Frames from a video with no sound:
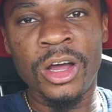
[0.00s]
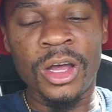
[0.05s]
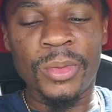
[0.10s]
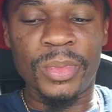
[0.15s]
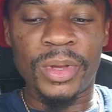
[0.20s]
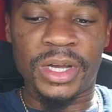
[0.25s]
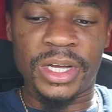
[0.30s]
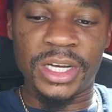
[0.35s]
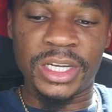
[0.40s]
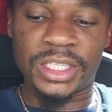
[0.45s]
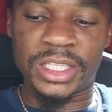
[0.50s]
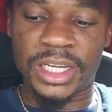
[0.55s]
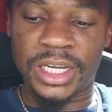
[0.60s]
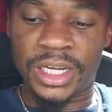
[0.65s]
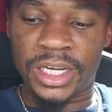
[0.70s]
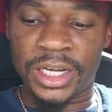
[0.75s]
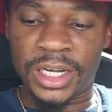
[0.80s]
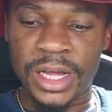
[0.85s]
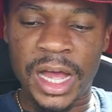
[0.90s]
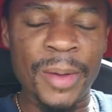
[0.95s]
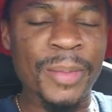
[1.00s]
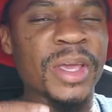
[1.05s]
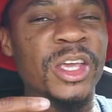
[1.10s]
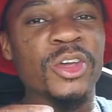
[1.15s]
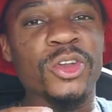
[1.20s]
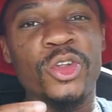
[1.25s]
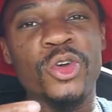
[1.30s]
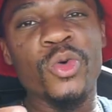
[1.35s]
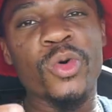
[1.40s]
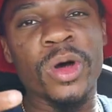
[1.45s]
because I mean,
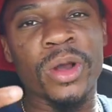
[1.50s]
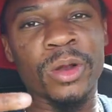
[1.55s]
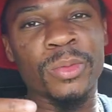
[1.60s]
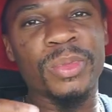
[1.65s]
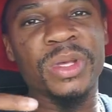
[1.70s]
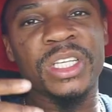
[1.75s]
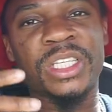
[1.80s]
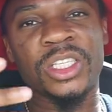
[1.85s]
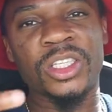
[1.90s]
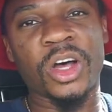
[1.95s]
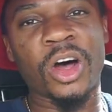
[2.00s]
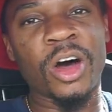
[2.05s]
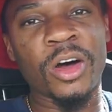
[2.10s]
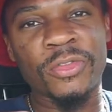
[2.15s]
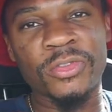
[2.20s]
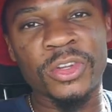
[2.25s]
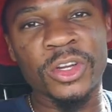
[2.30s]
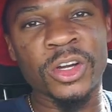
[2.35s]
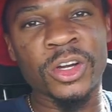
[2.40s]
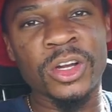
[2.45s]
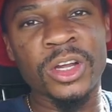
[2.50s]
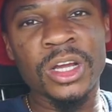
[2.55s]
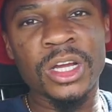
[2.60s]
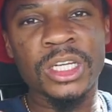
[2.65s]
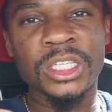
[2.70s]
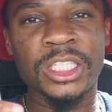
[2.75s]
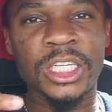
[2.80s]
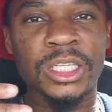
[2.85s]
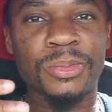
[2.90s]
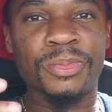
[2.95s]
you do want them to be softer
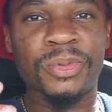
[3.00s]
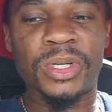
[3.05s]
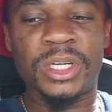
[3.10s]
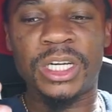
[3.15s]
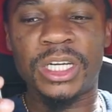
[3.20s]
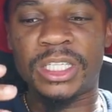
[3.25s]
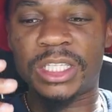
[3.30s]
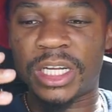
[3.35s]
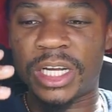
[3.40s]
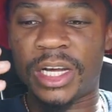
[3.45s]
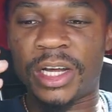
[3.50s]
just because